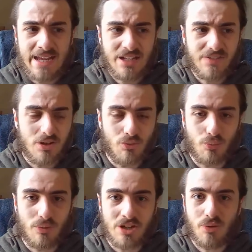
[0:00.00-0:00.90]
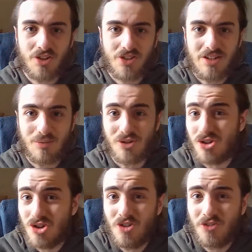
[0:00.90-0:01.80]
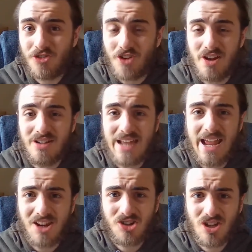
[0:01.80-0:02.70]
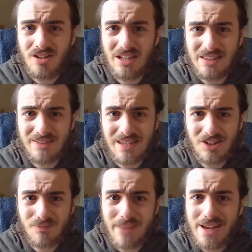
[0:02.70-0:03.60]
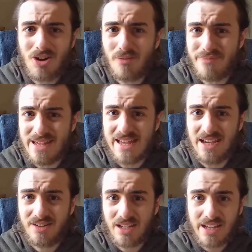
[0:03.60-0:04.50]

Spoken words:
and you want to see some good fun action, this may not be it.